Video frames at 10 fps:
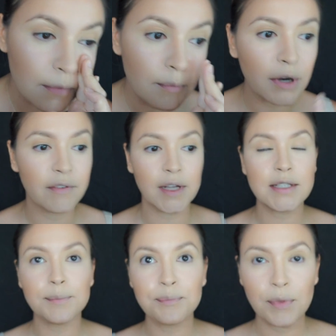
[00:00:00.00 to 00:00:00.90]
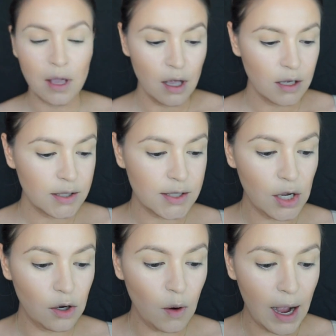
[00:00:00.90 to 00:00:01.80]
Perfect.
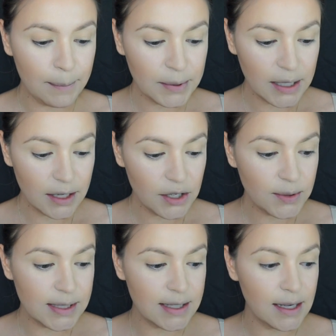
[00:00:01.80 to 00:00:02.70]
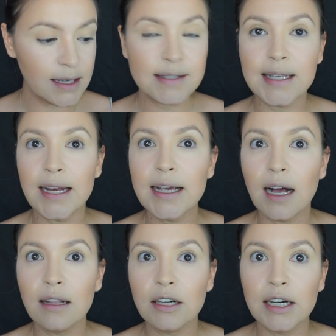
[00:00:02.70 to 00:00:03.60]
So I'm going to use the City
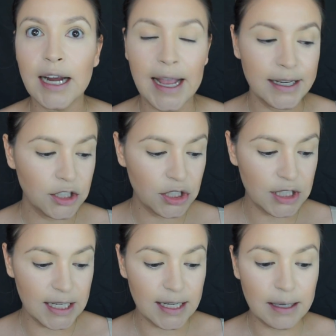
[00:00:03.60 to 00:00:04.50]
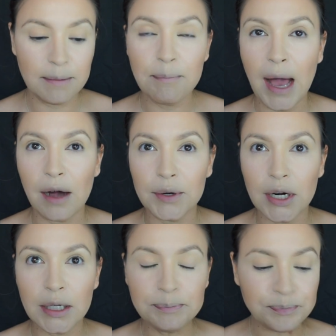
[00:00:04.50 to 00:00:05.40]
Color HD
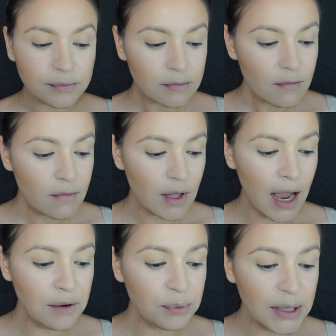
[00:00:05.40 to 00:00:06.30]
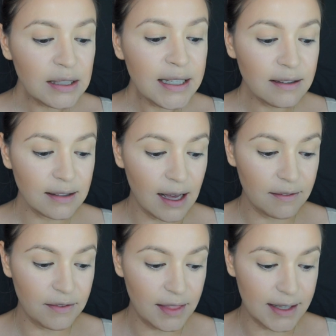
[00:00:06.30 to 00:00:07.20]
powder. I really
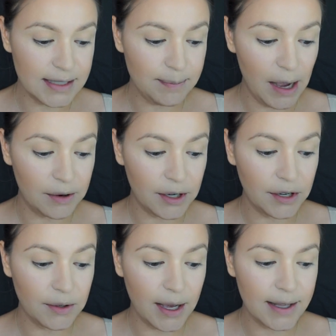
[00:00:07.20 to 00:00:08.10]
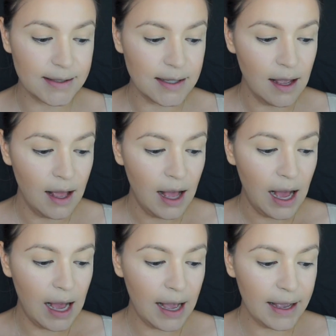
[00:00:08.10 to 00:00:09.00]
love this powder, you guys.
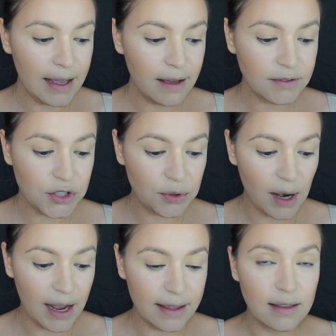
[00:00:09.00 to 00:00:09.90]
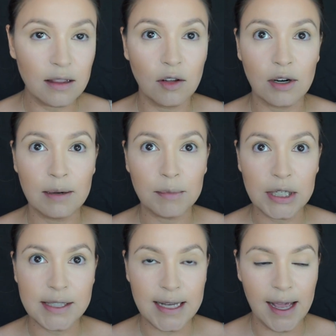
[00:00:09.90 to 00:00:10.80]
I have tried the Laura
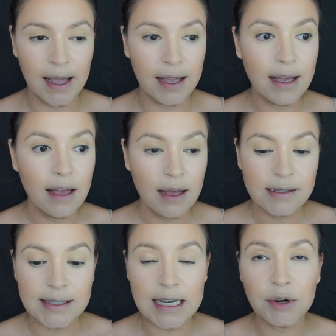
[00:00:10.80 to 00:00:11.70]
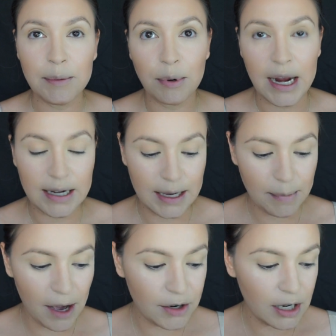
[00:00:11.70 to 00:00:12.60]
Mercier Secret Brightening
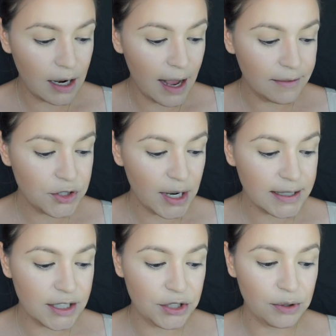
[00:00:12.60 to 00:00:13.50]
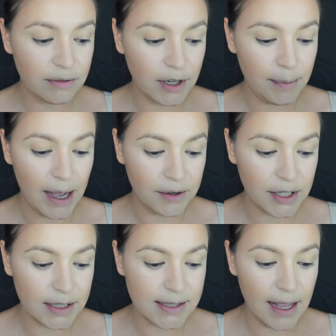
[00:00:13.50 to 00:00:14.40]
Powder. I've tried 2 of her
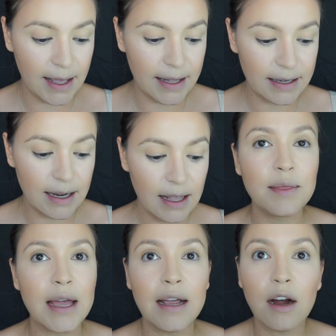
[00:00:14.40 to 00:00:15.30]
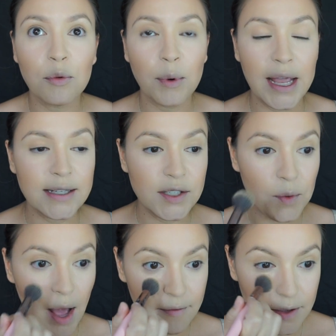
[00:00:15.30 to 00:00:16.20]
powders and they are way too
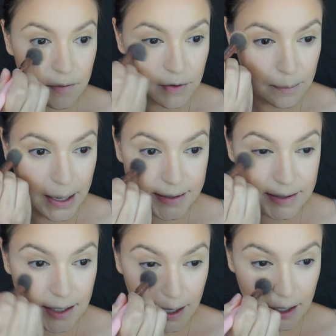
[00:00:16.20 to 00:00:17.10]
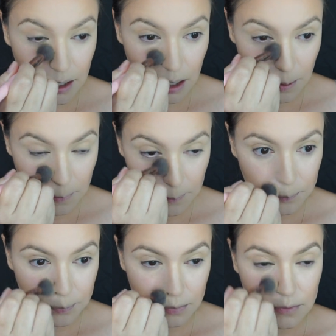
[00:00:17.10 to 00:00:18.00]
heavy for my skin.
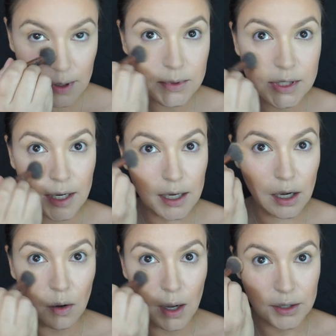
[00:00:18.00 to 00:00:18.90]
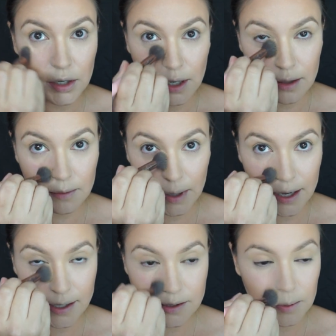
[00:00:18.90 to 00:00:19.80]
I'm just going to go underneath
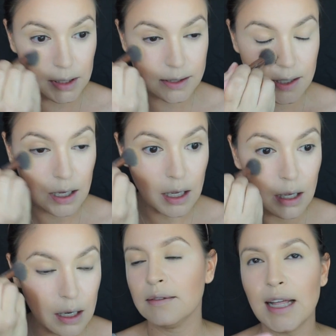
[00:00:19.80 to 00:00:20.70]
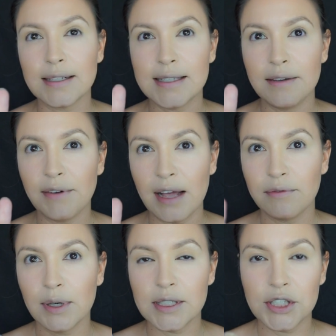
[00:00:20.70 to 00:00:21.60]
my eyes with this. Lexi
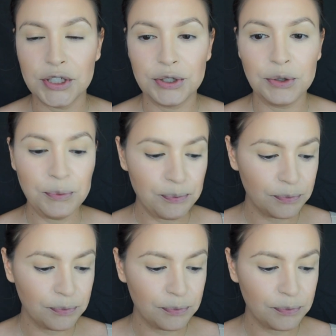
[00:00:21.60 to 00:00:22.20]
512.